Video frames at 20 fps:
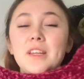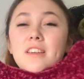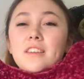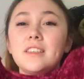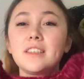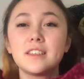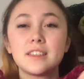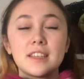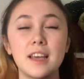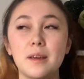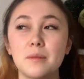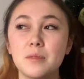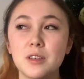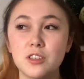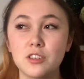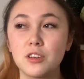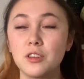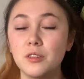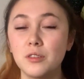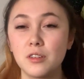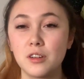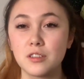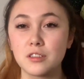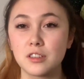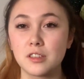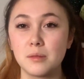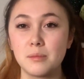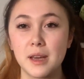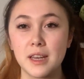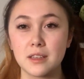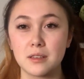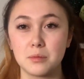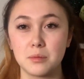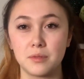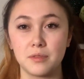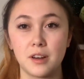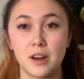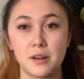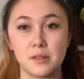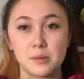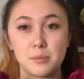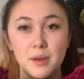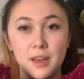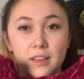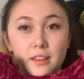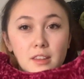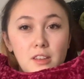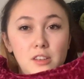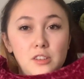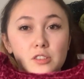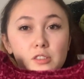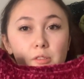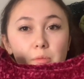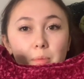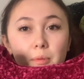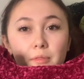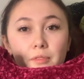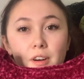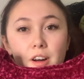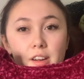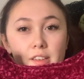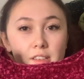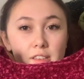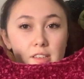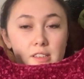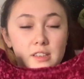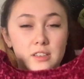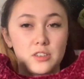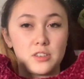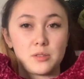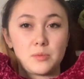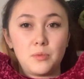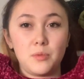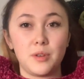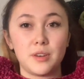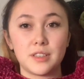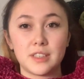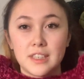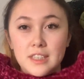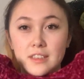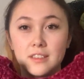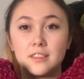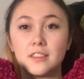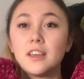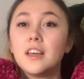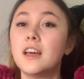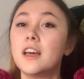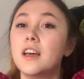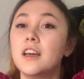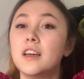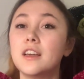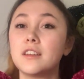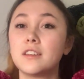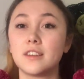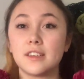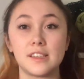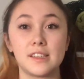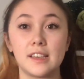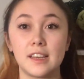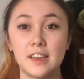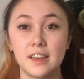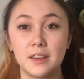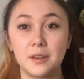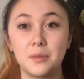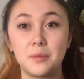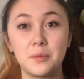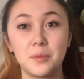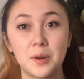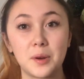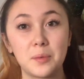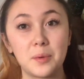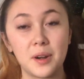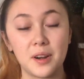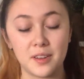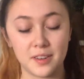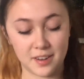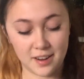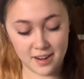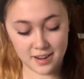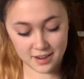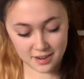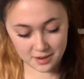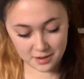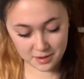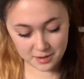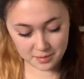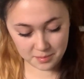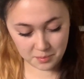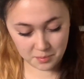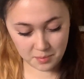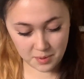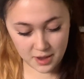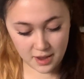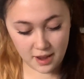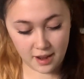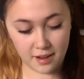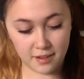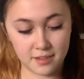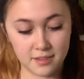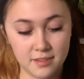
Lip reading: it didn't take me too long to make, to be fair. I was making this super fast because I just wanted to see what it would look like. But yeah.